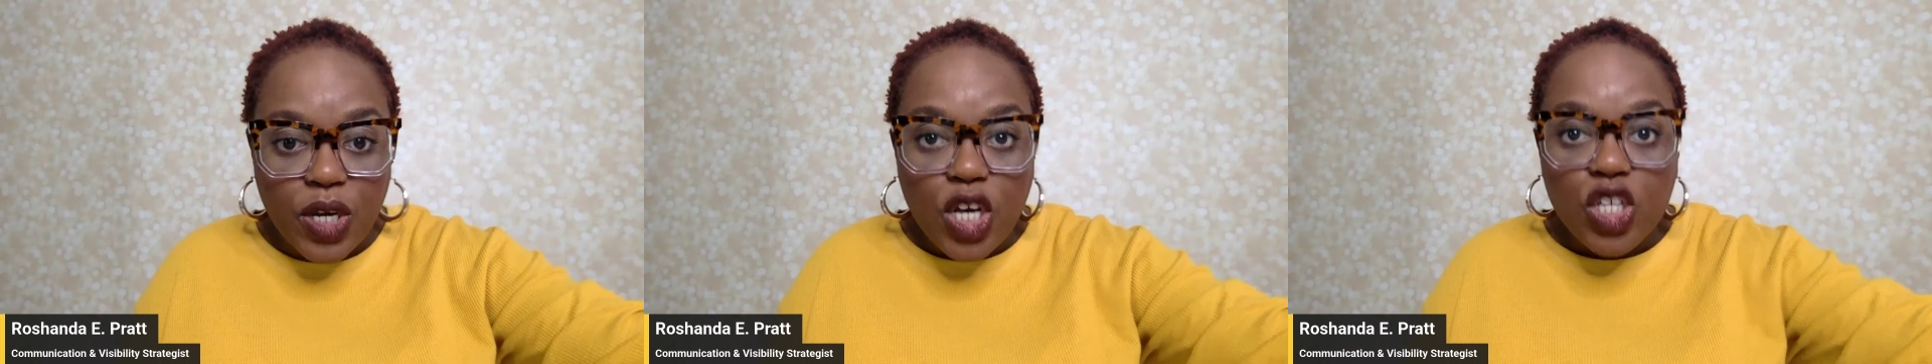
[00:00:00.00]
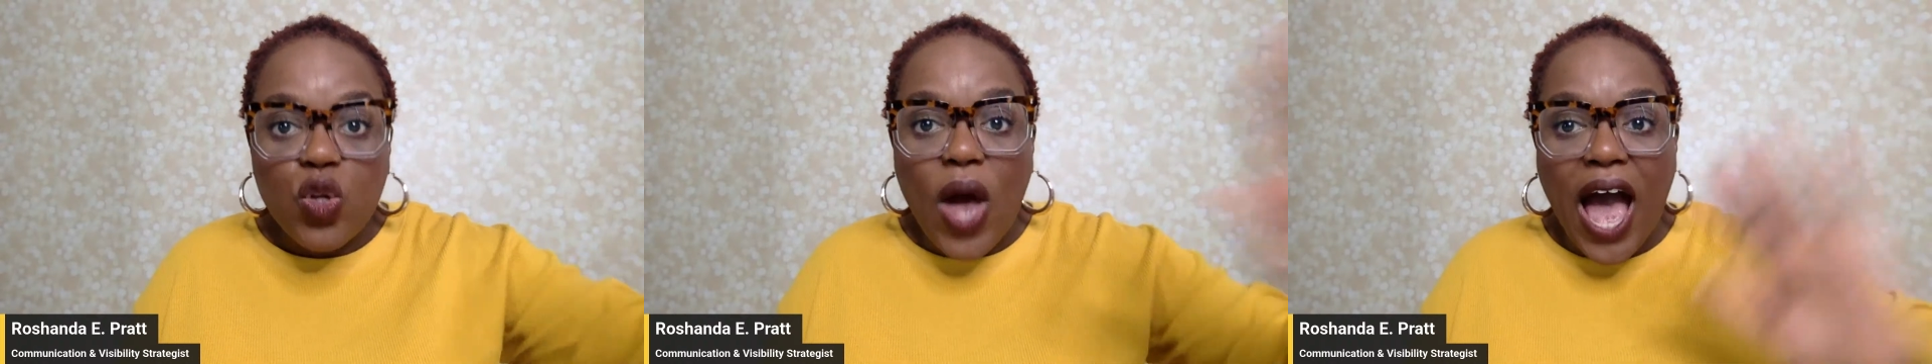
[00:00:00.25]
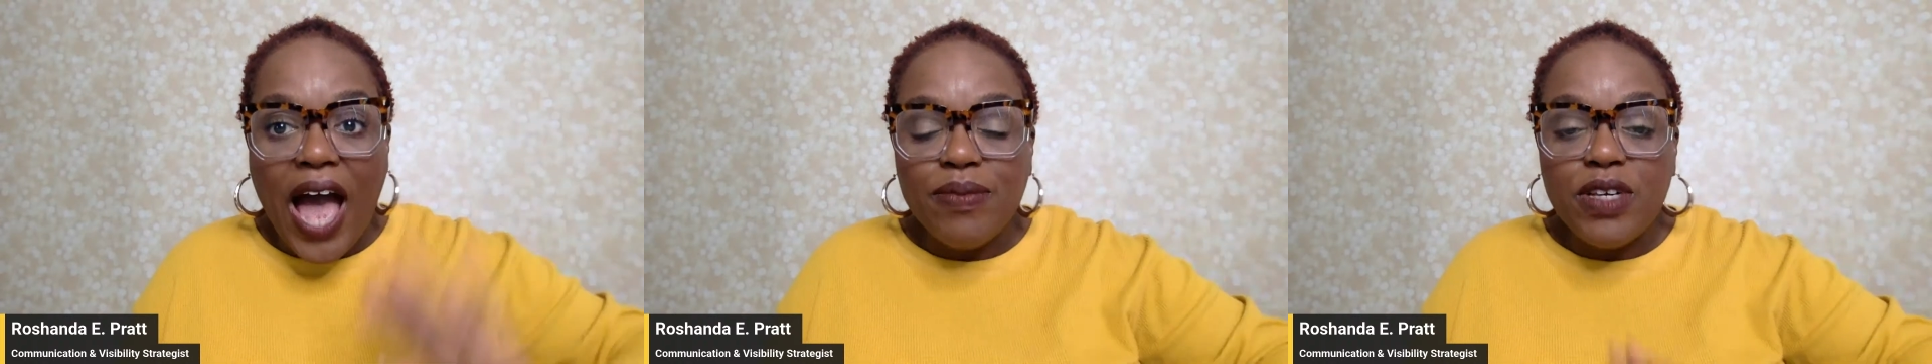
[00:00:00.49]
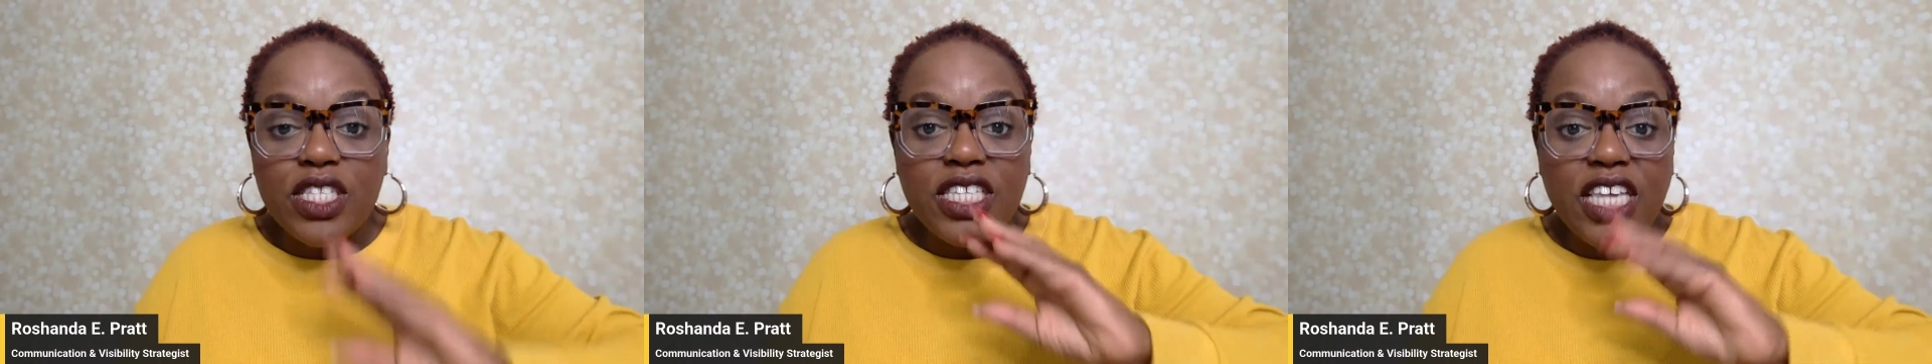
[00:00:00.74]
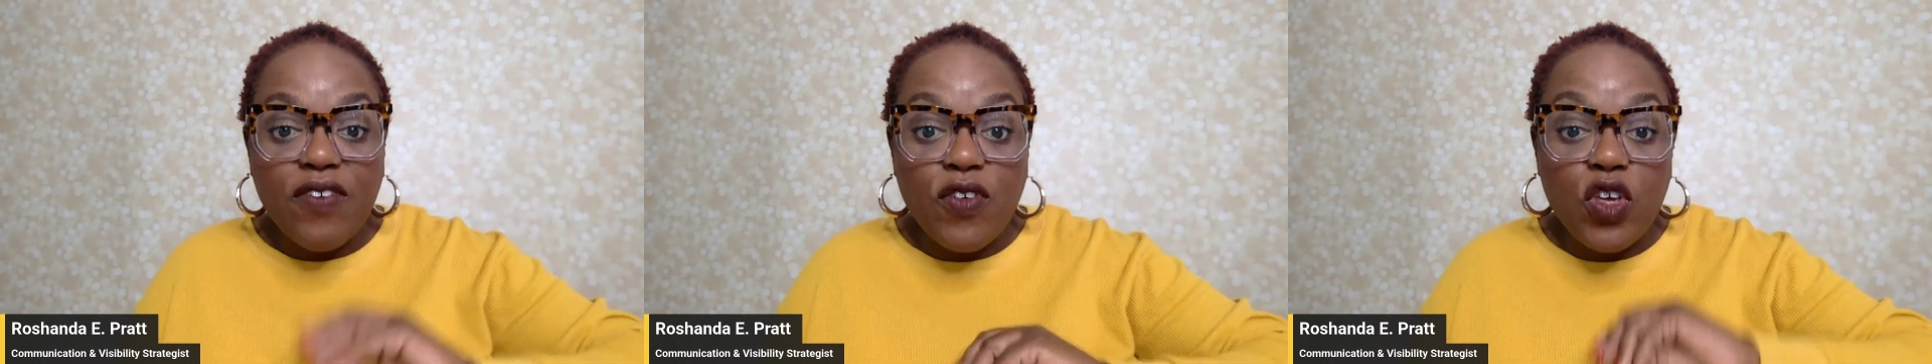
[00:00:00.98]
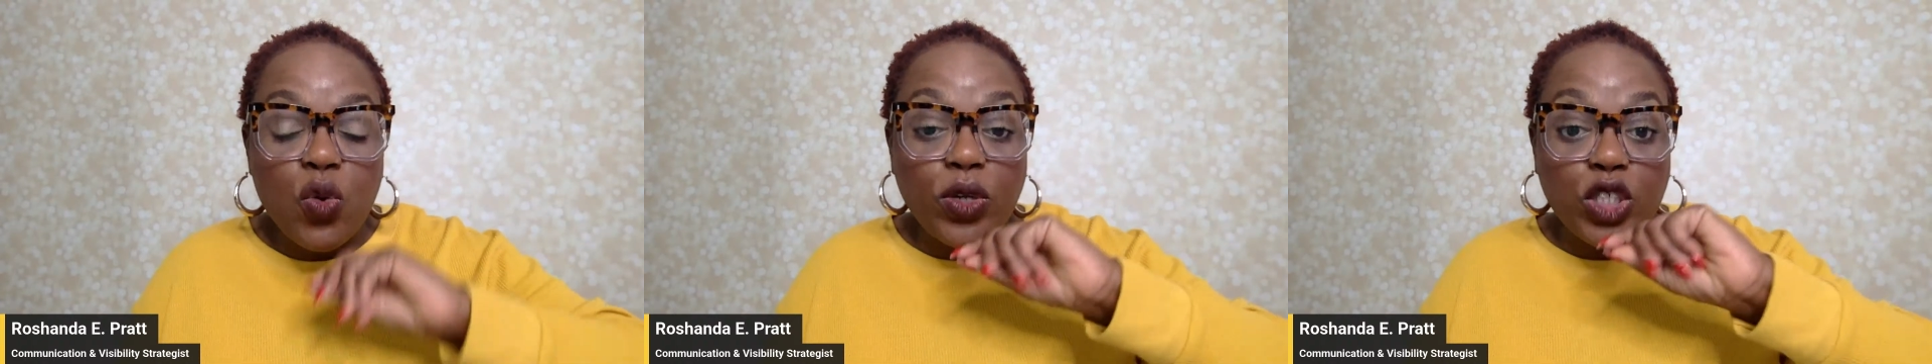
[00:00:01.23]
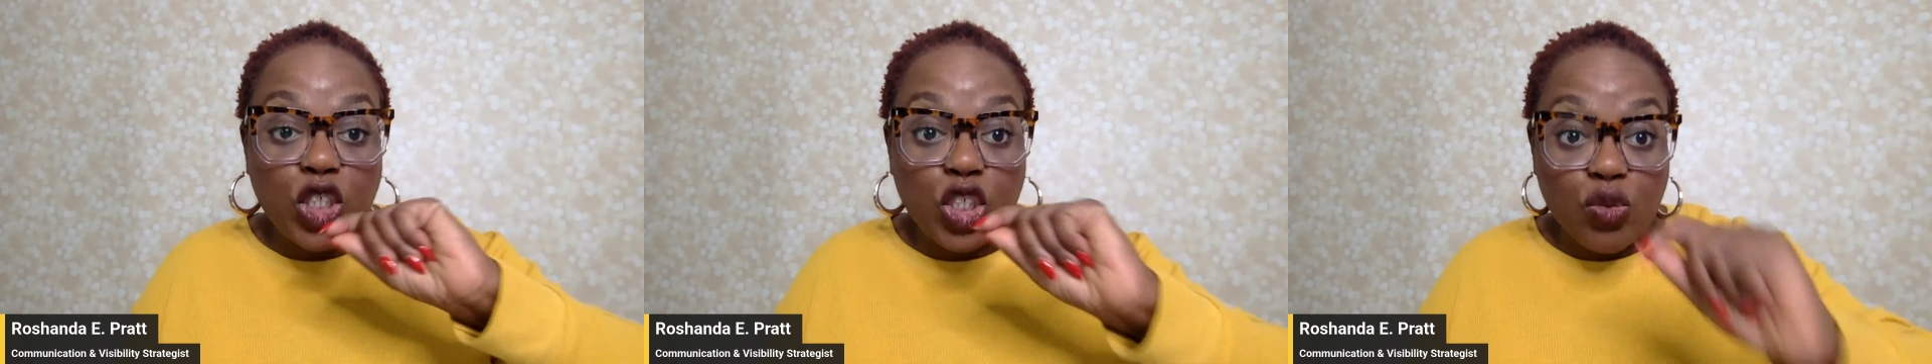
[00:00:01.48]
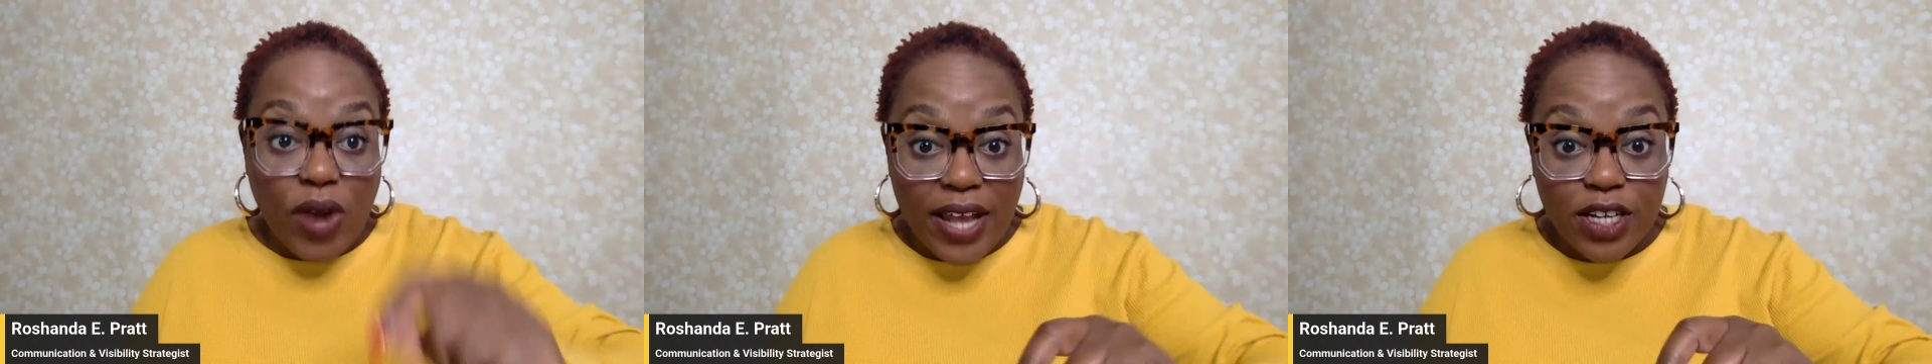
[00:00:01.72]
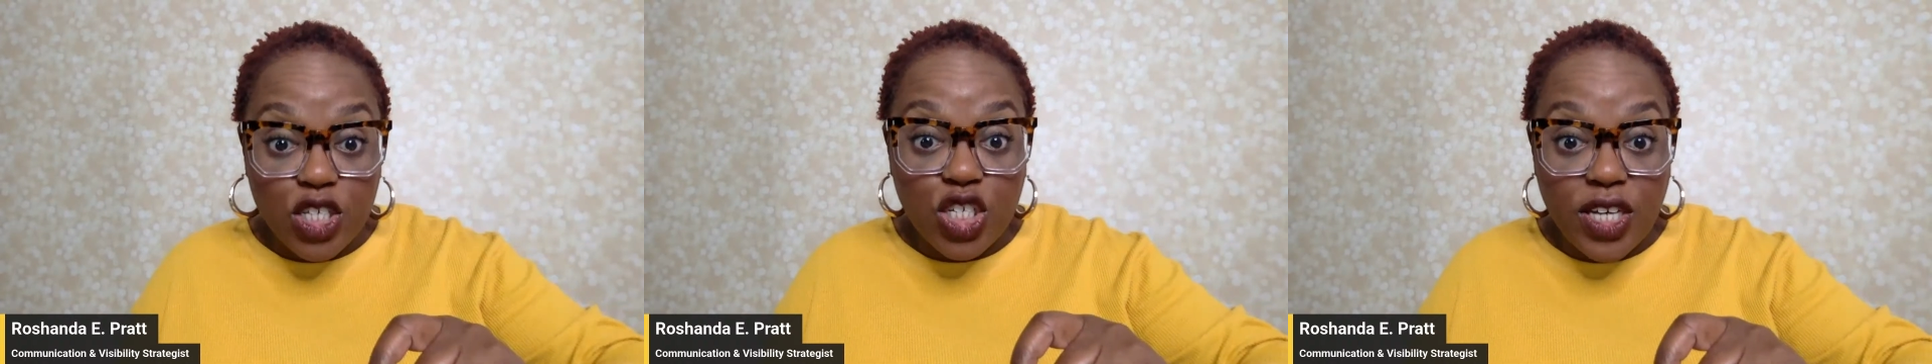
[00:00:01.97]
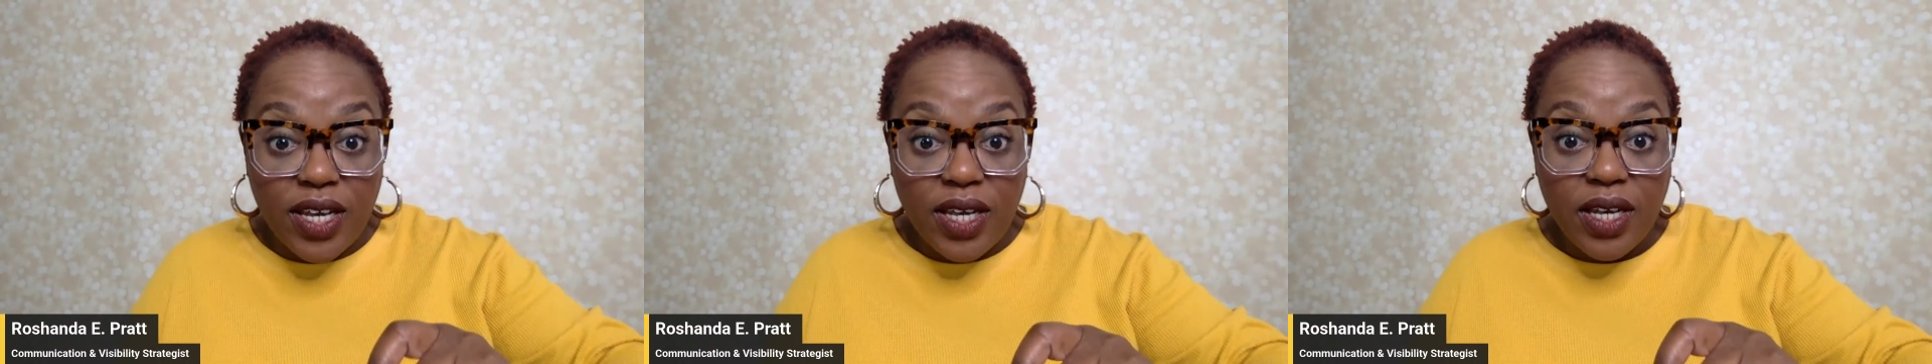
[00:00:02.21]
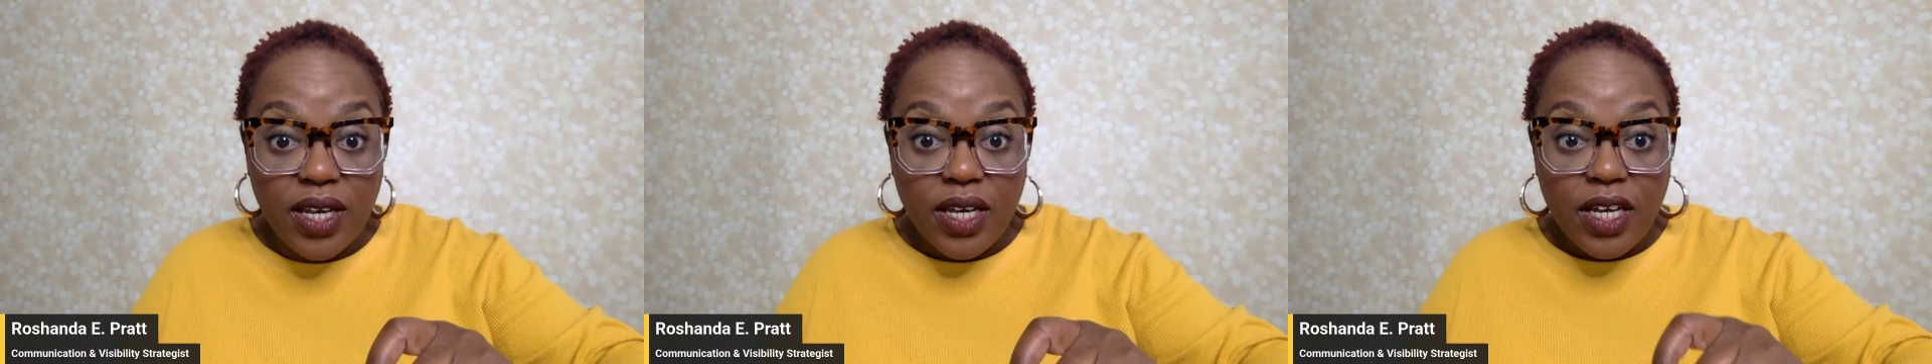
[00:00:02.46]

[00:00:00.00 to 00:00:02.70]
So I'm just giving you a strategy